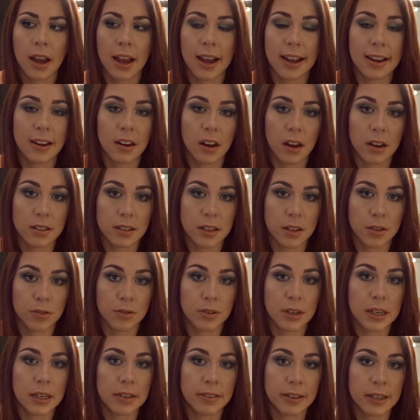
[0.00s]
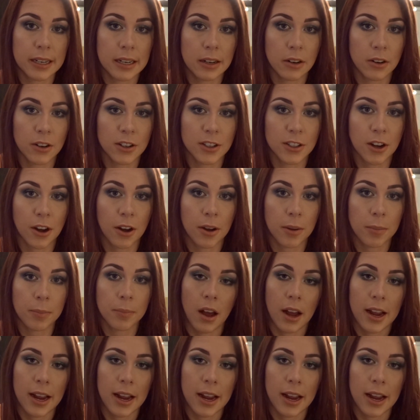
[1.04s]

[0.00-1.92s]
It lasted a really, really long time.